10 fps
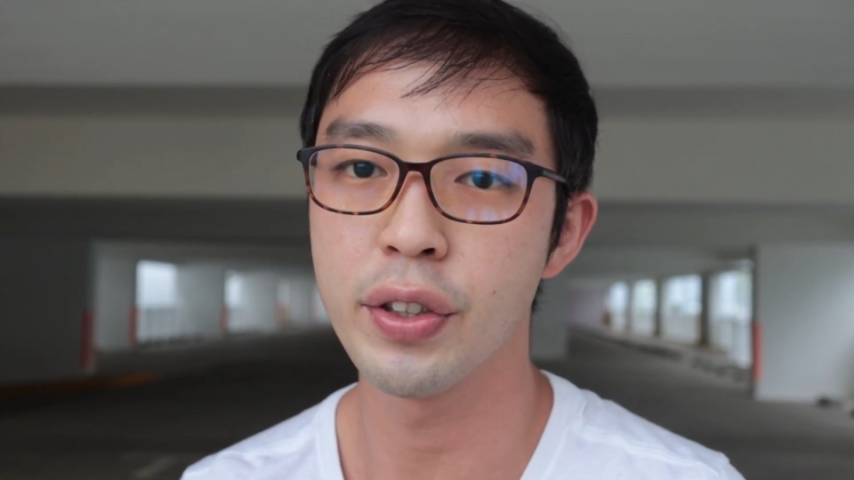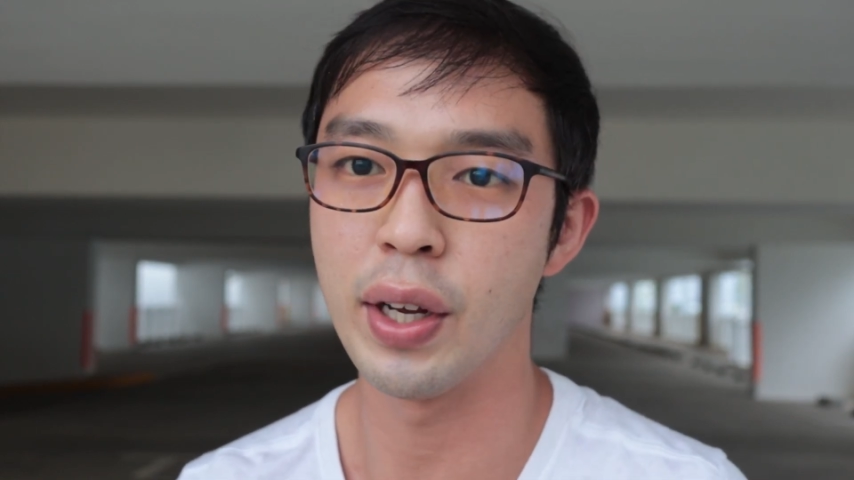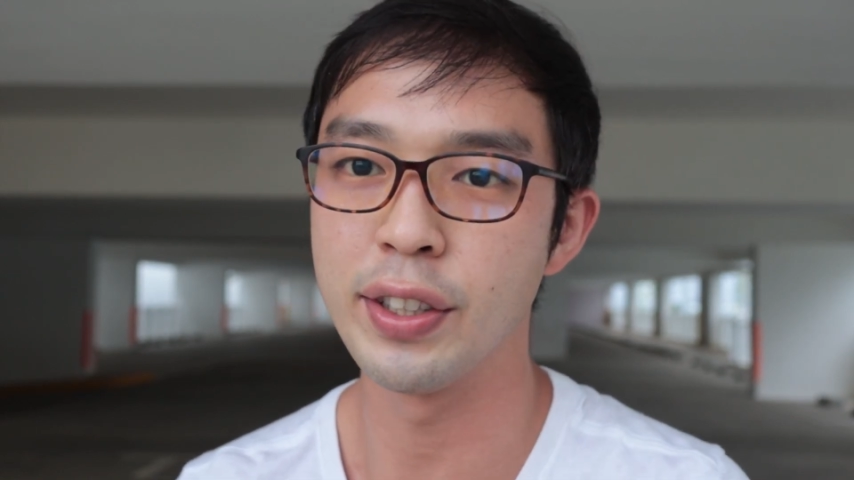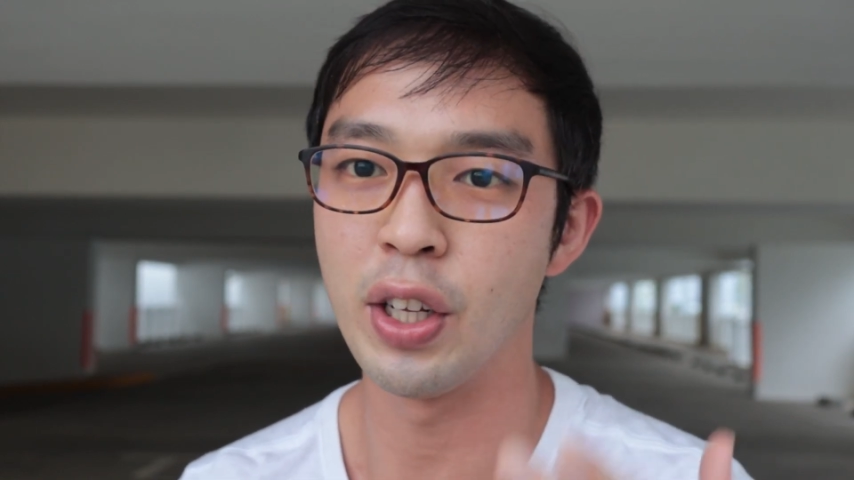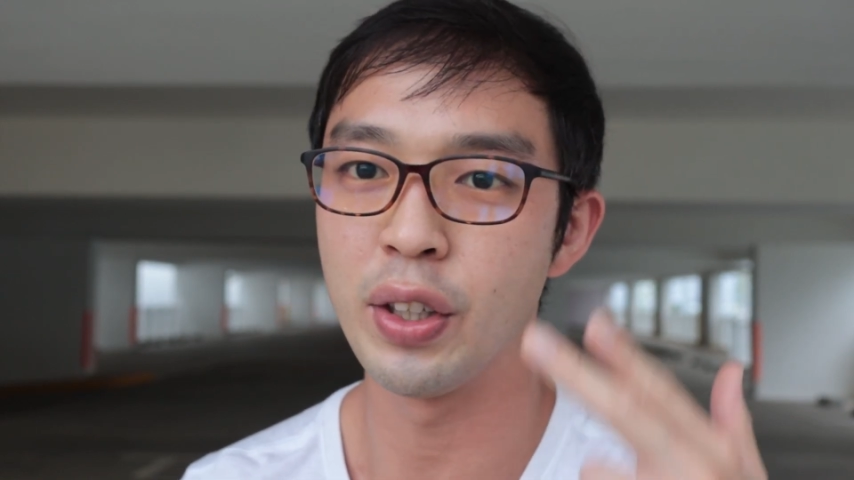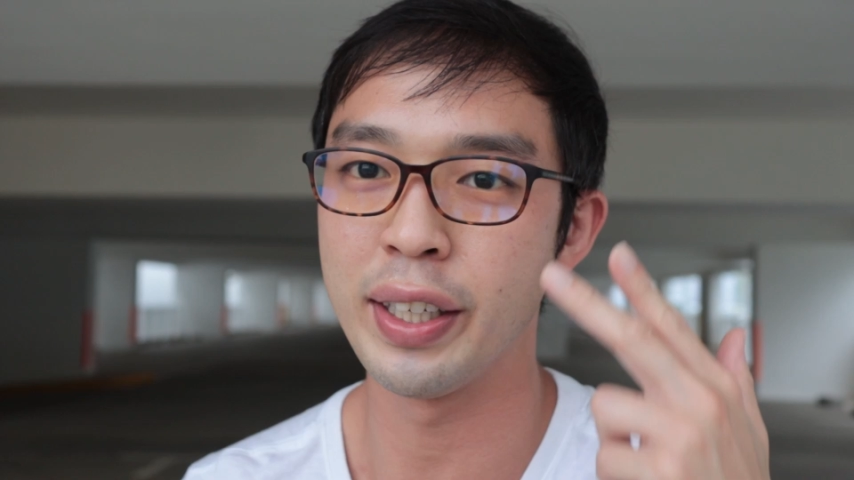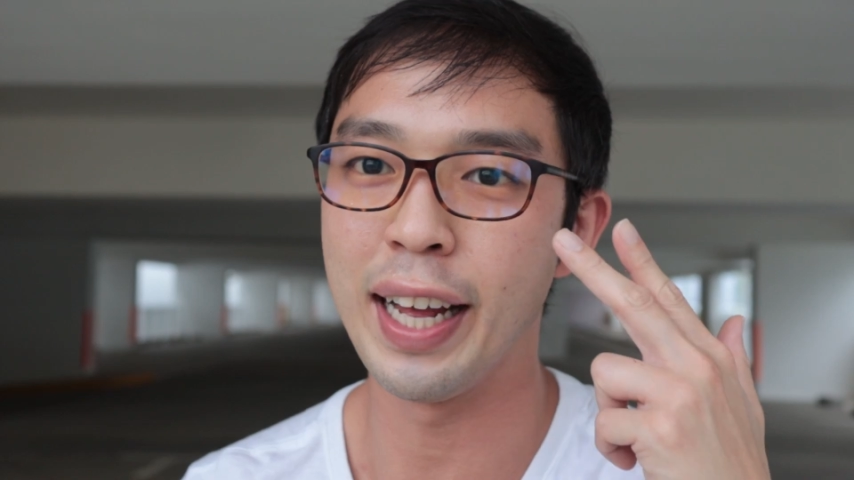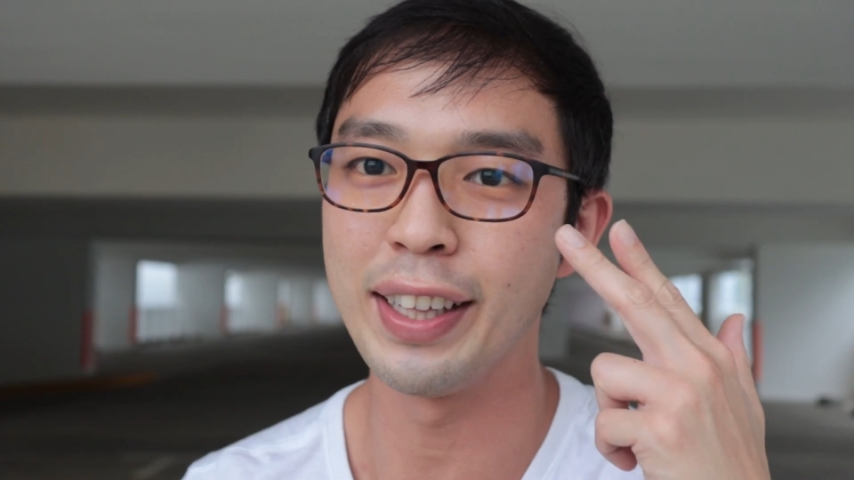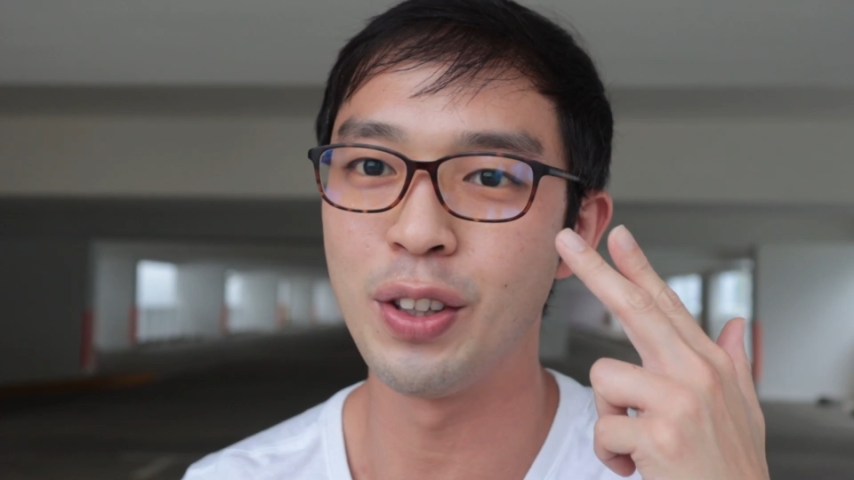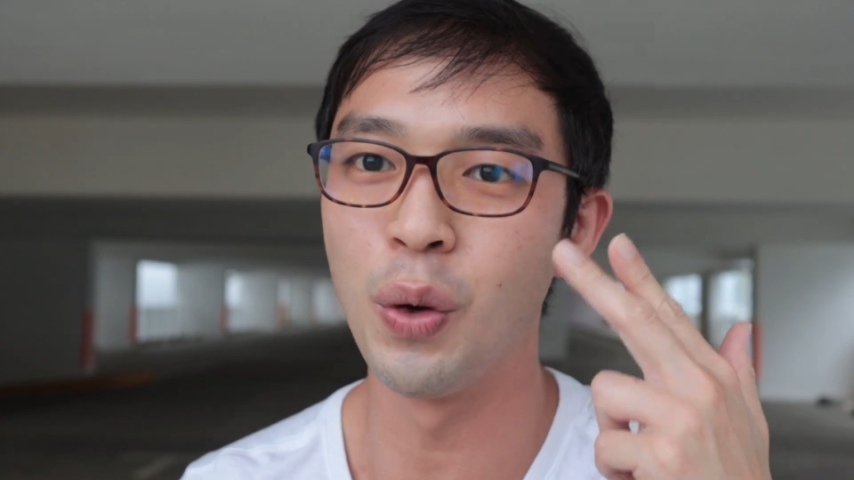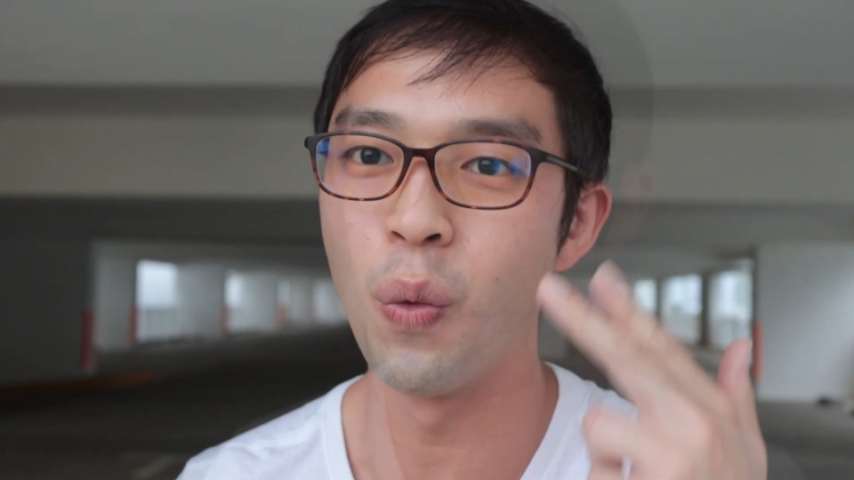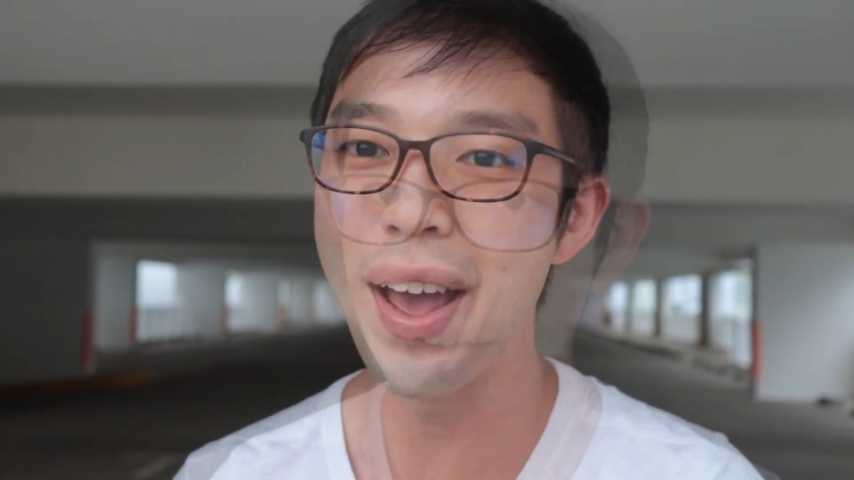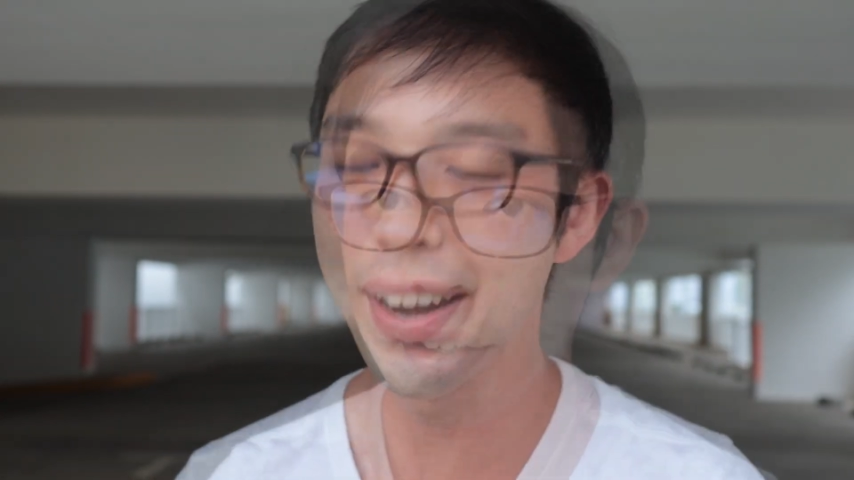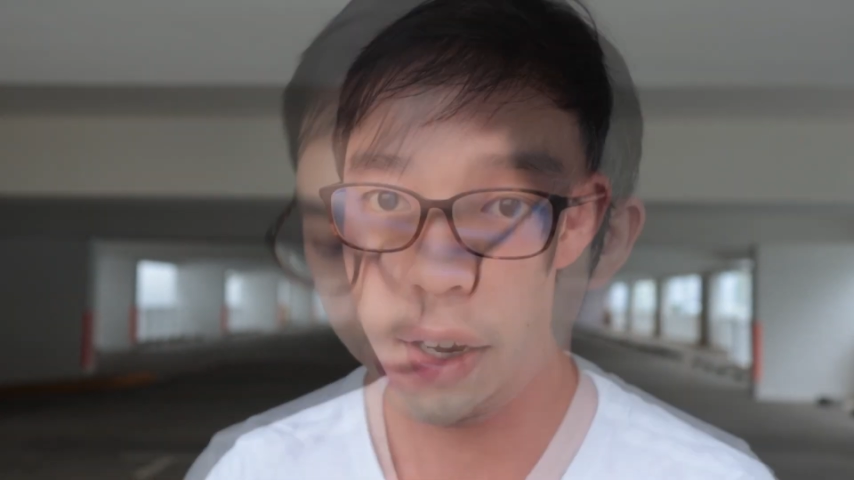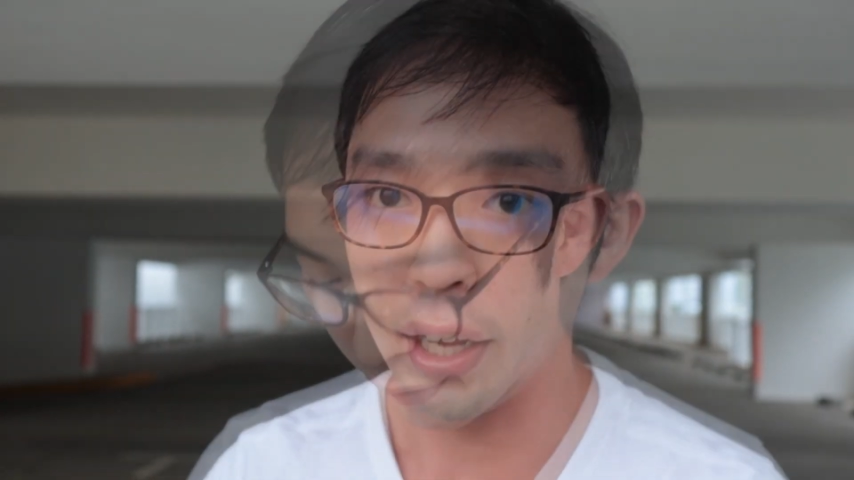so as not to get too
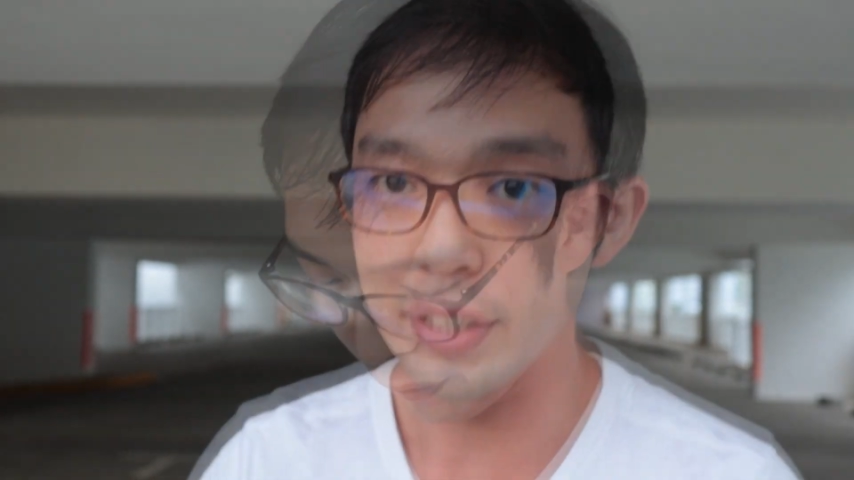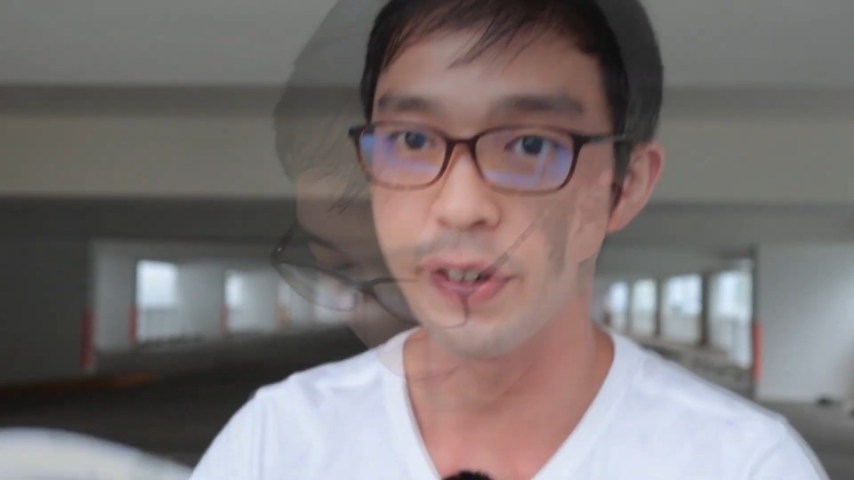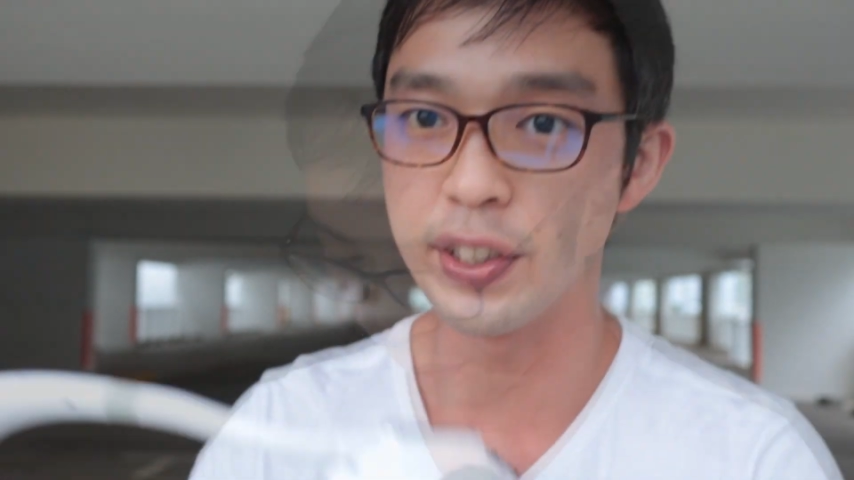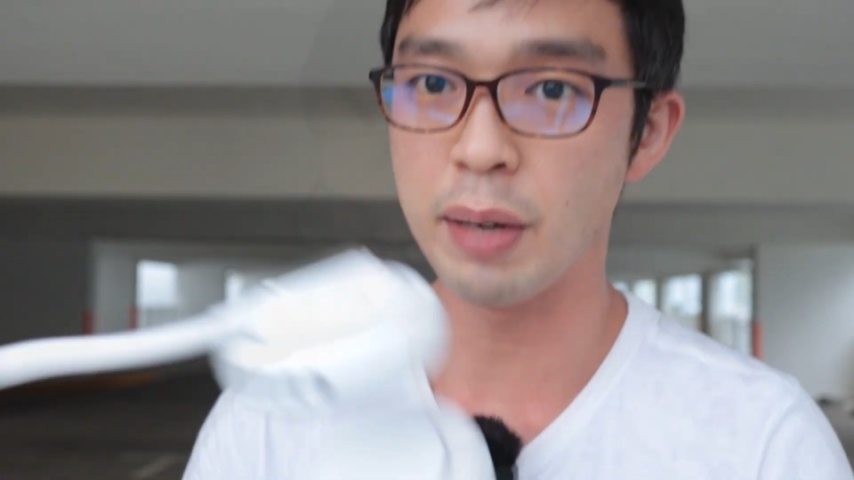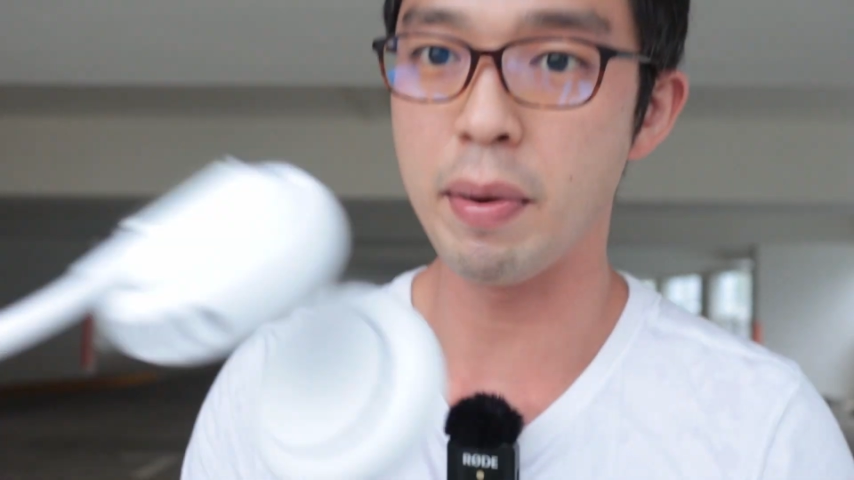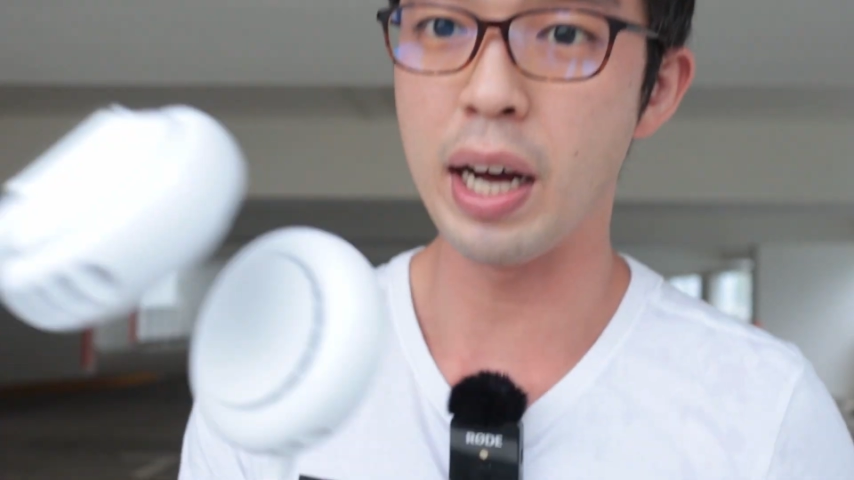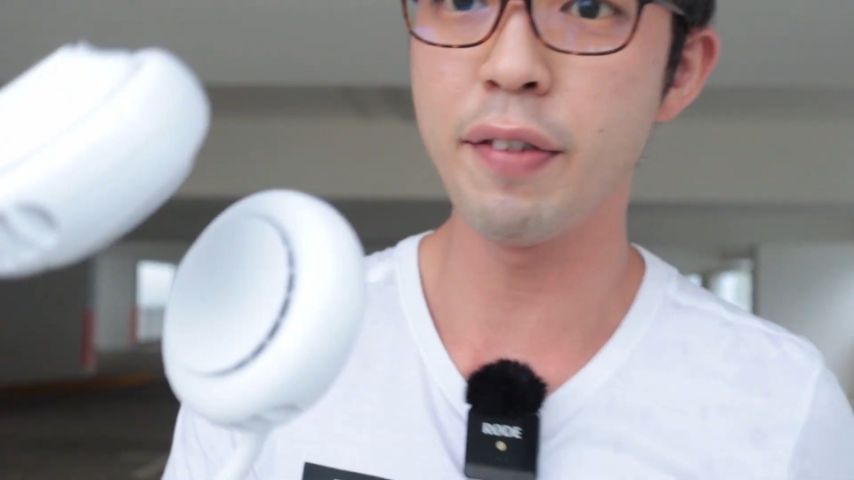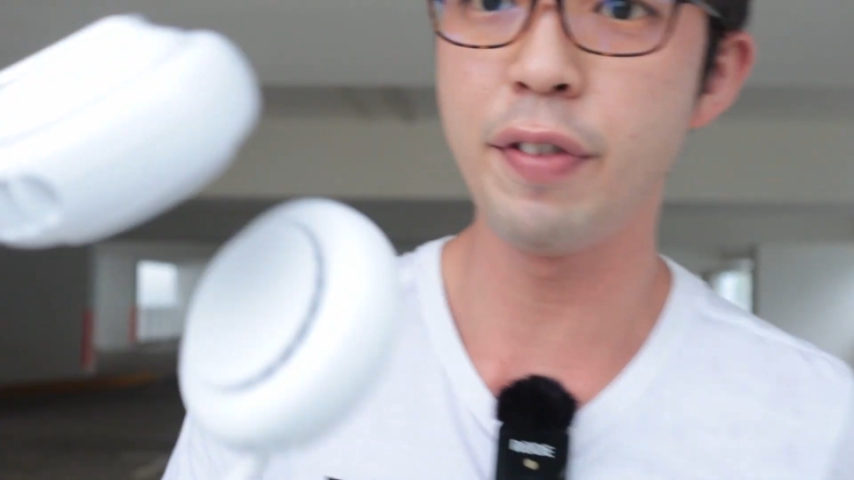wet. As for some other